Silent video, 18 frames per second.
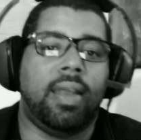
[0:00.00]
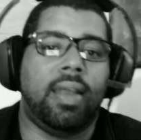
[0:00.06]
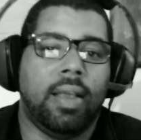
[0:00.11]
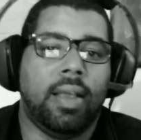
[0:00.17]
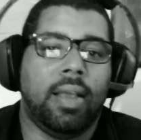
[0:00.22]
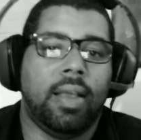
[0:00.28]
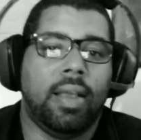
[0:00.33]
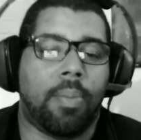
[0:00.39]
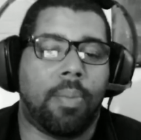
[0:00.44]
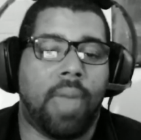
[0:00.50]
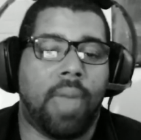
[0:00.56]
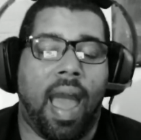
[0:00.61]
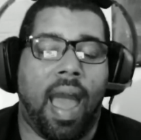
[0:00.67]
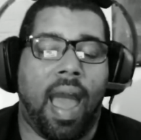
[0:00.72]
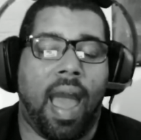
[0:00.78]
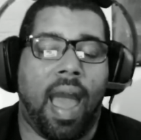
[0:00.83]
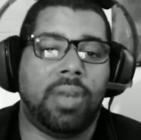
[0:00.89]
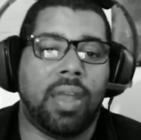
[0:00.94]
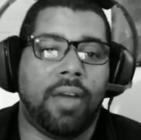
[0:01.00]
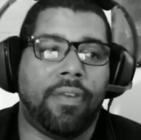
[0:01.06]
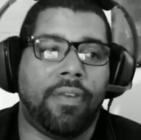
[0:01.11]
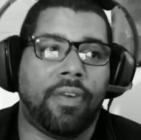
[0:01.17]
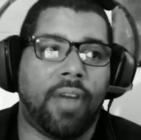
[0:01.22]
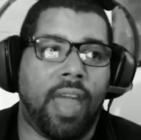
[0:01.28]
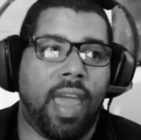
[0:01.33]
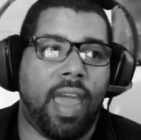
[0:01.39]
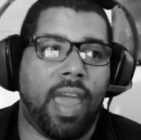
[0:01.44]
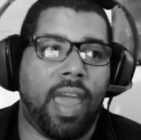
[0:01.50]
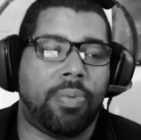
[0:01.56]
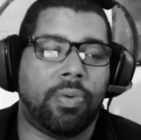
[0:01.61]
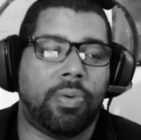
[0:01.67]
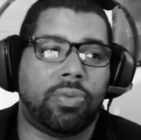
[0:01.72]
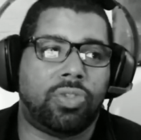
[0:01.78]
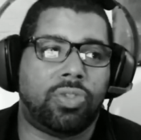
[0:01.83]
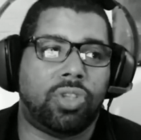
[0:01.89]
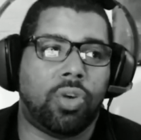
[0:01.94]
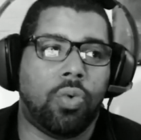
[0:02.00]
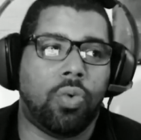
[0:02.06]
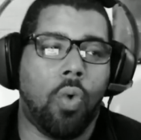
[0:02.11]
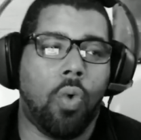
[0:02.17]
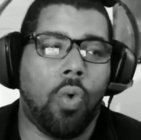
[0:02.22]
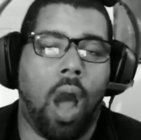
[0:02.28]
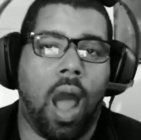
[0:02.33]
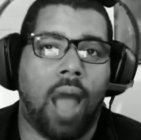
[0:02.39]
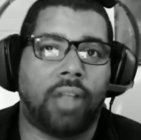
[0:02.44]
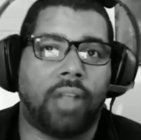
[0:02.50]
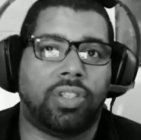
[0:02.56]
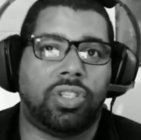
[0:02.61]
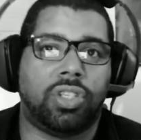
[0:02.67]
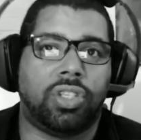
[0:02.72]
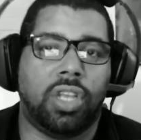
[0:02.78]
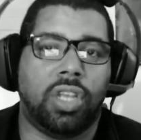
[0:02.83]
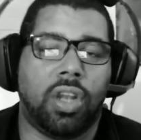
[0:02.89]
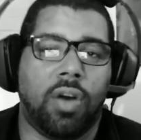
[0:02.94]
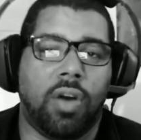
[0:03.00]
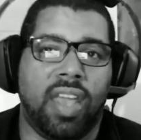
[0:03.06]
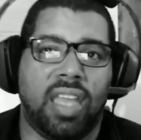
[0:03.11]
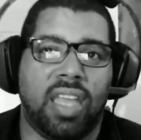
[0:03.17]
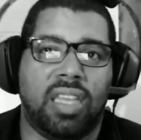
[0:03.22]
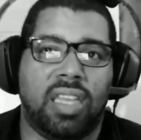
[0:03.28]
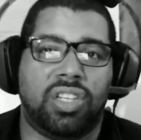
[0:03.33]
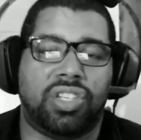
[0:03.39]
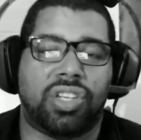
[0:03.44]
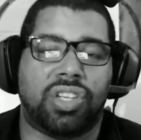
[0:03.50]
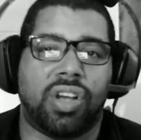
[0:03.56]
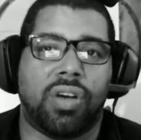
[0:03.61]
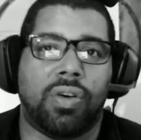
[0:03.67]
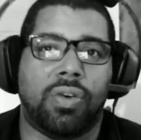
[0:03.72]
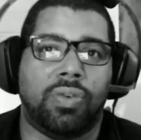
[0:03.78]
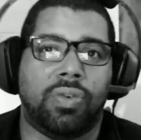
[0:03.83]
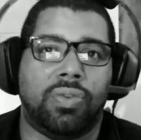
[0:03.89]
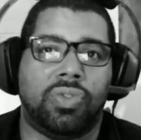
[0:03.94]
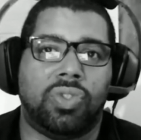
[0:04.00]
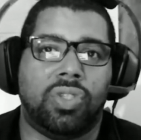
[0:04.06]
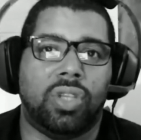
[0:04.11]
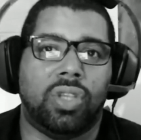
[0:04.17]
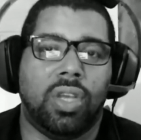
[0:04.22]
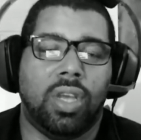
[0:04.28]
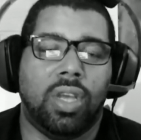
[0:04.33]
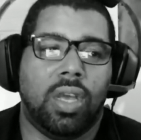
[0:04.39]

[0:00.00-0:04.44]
So, I mean, I'm never able to watch, any shows.